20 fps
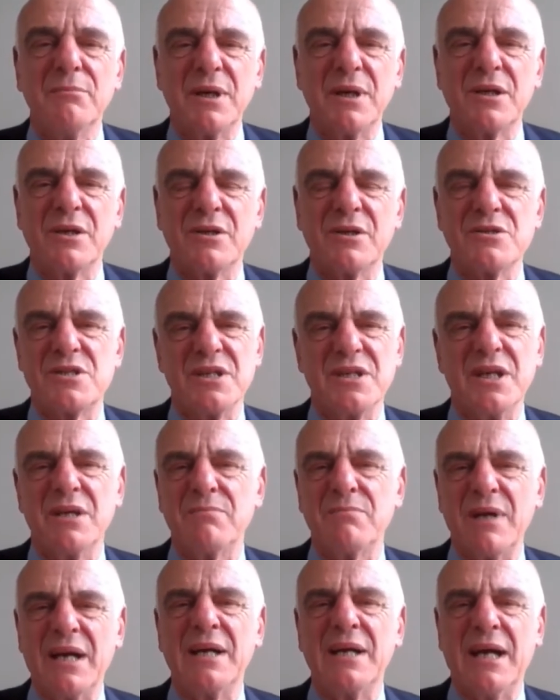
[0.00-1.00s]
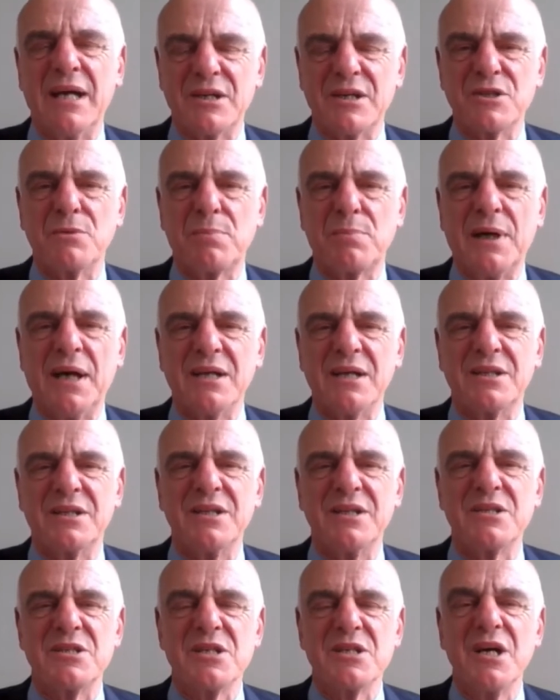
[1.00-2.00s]
because in actual
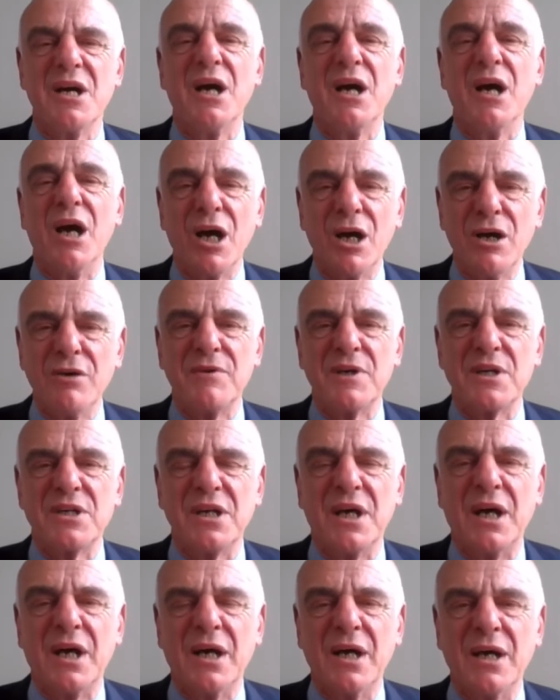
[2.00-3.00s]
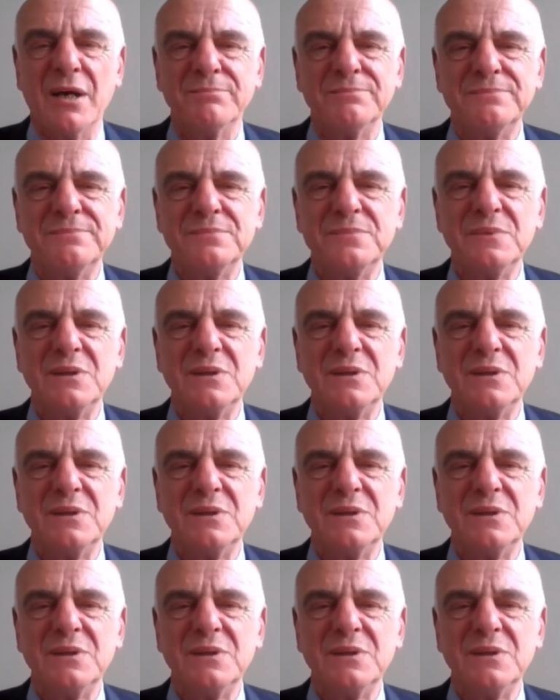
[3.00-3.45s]
practice, over time,